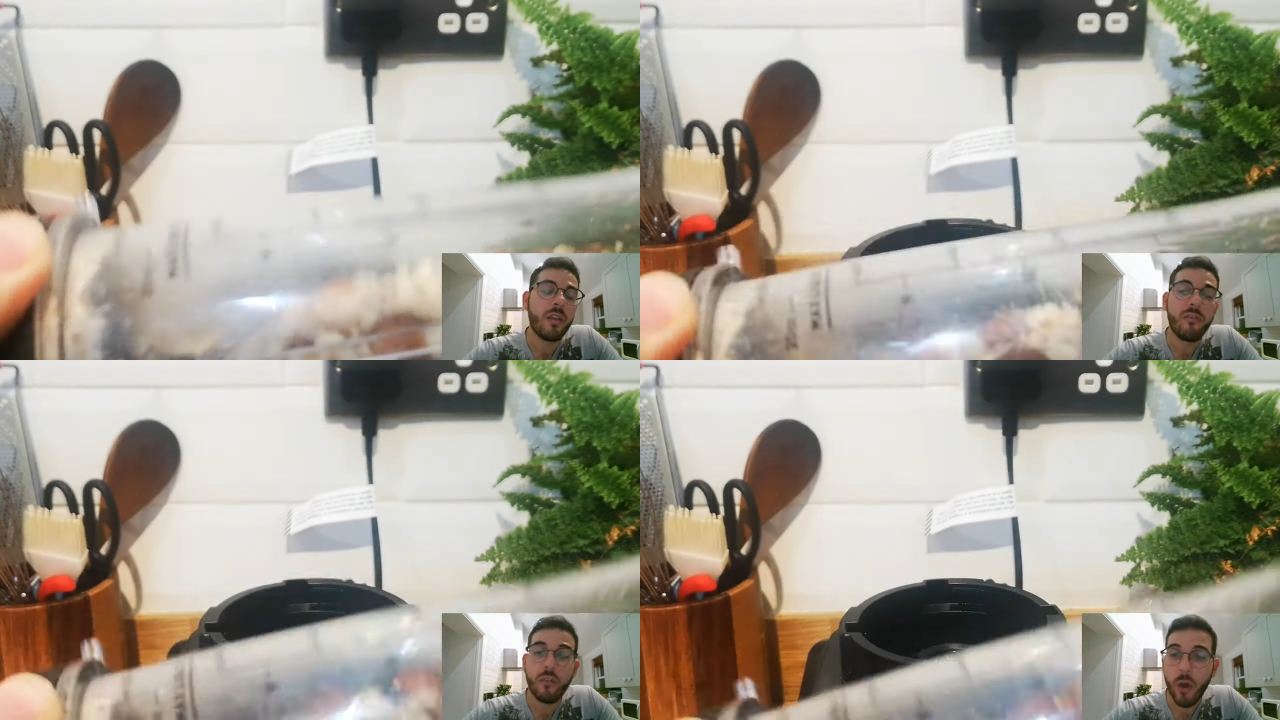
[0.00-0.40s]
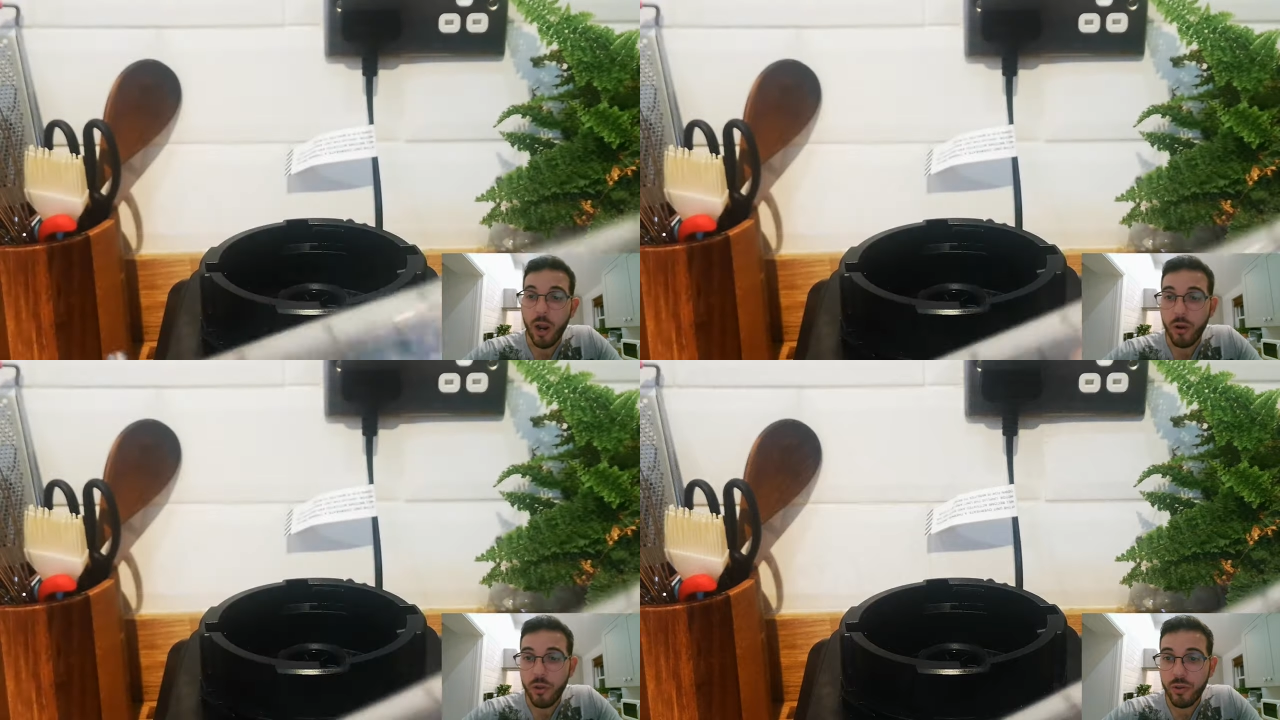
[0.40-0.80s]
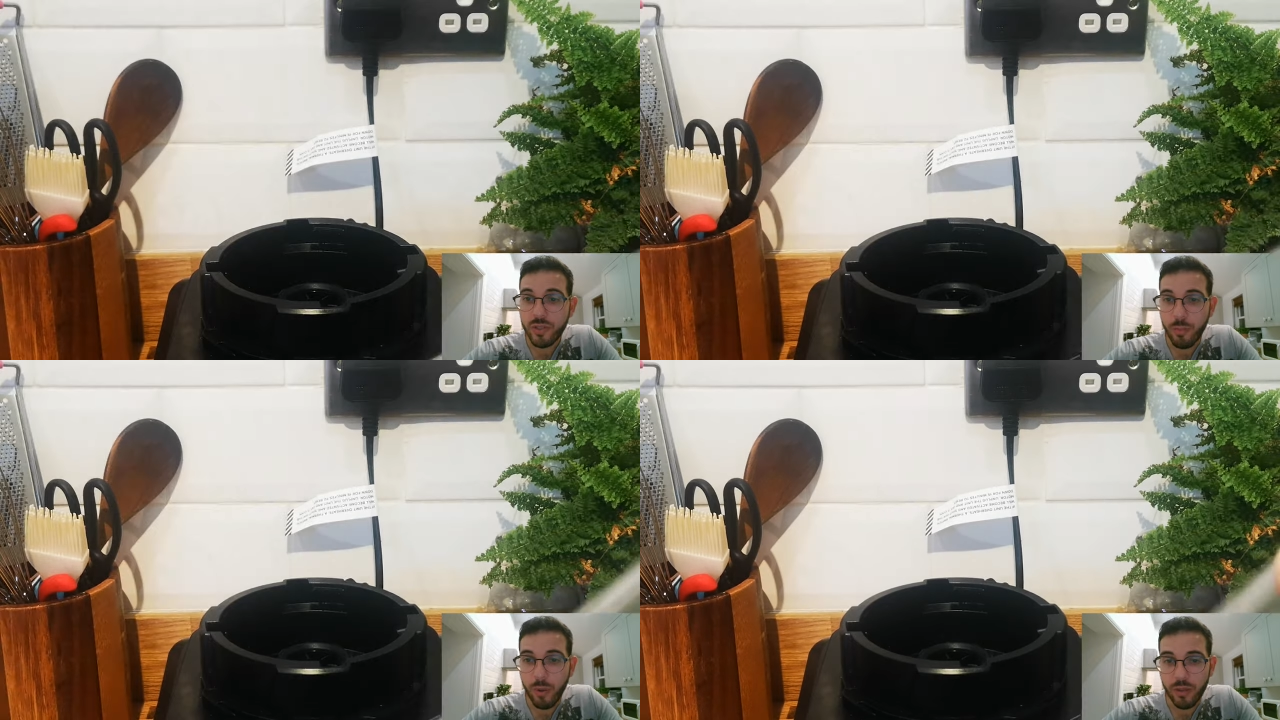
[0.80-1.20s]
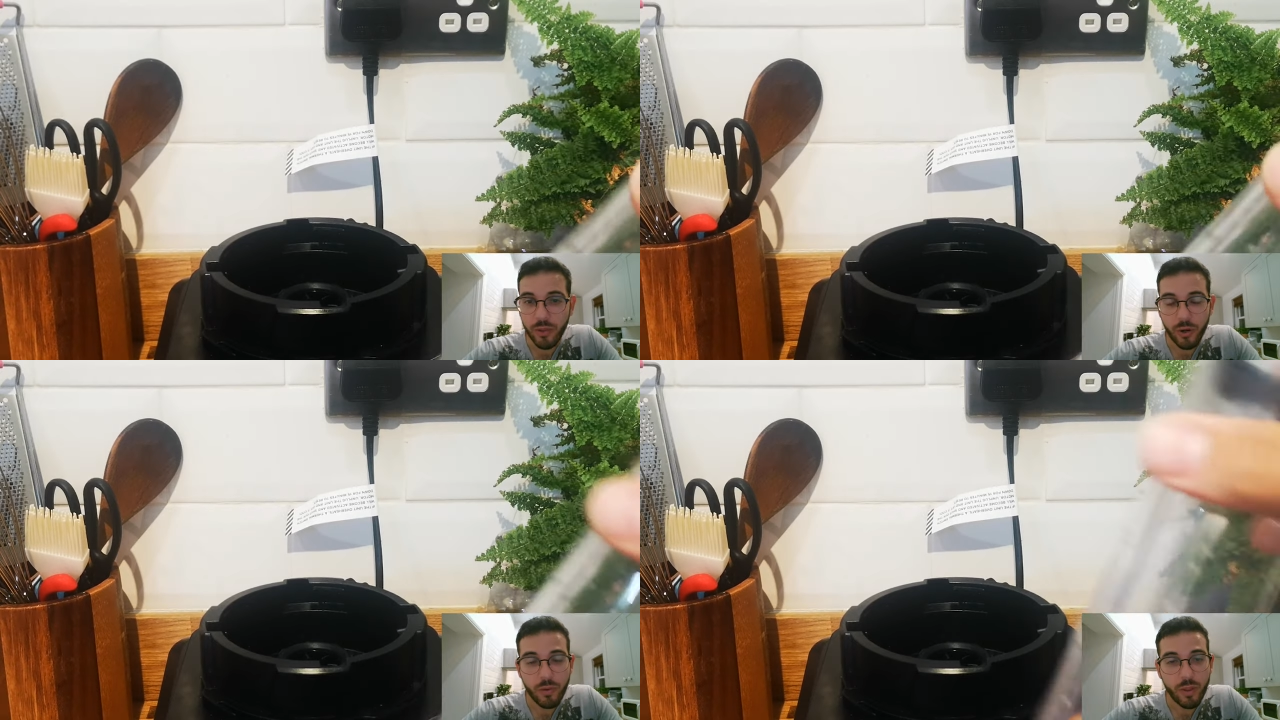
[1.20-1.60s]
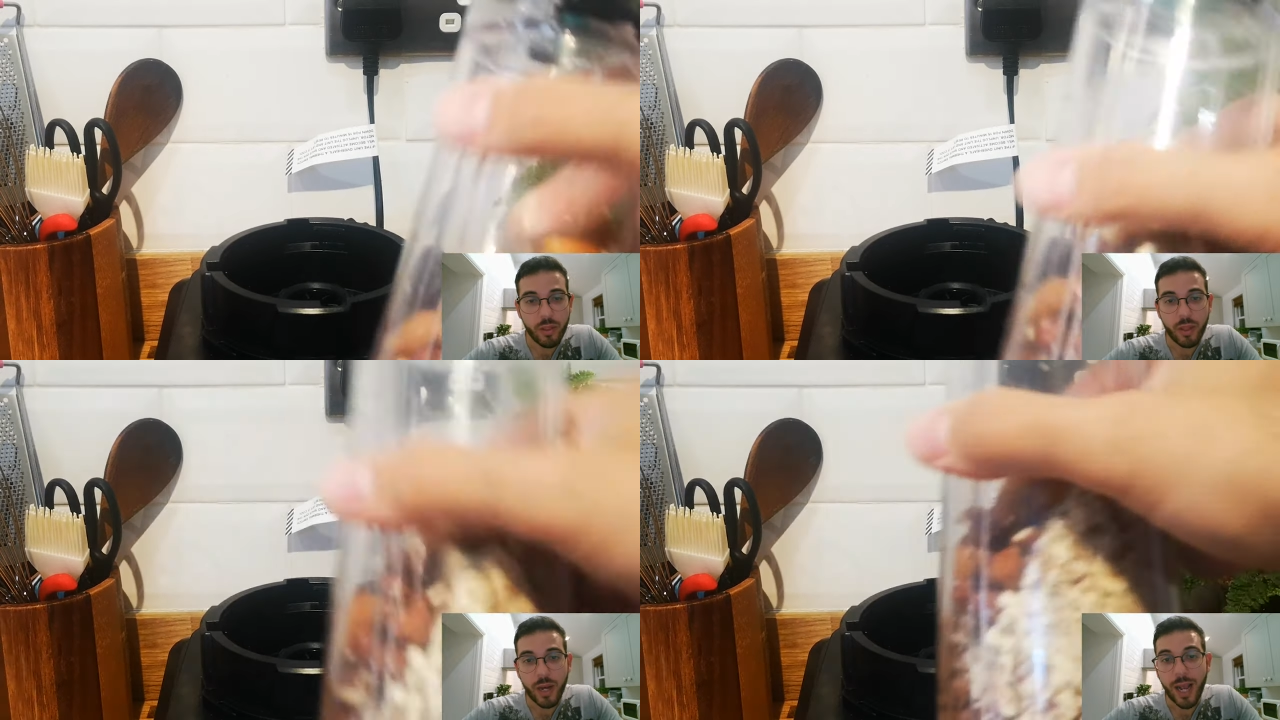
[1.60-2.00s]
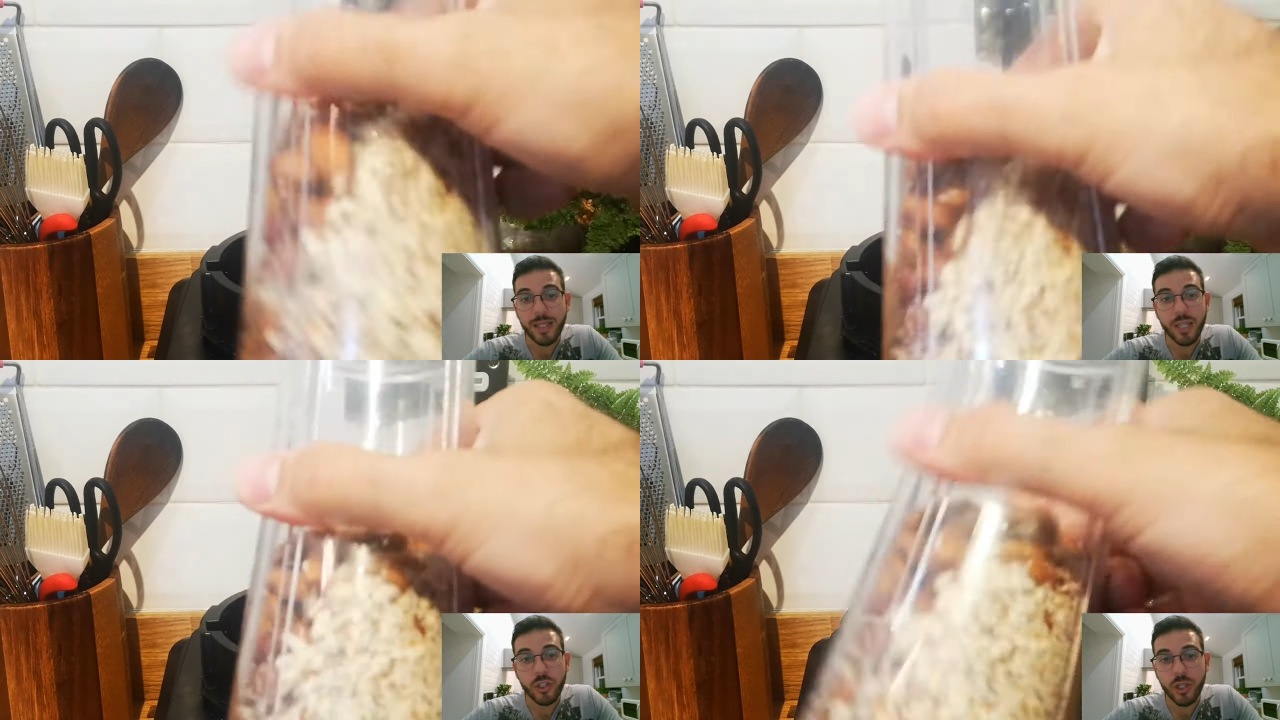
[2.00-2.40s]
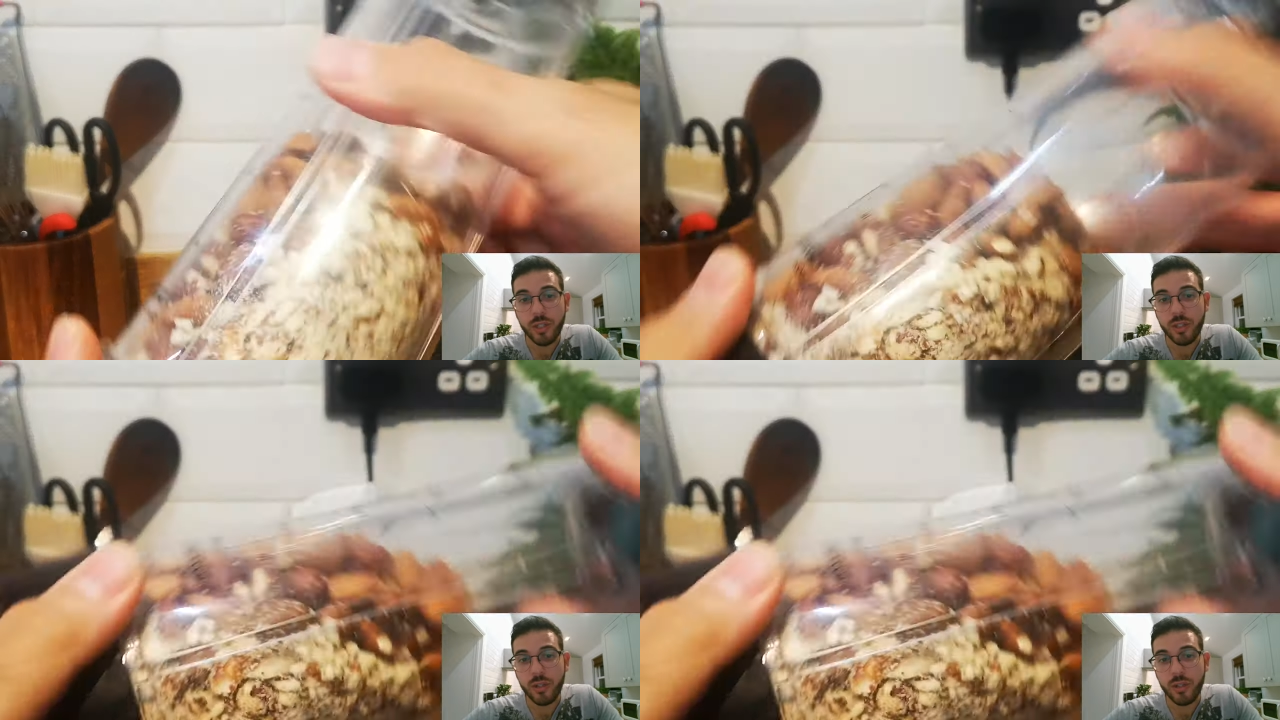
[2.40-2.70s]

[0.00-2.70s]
If you are gonna use the blender, then I suggest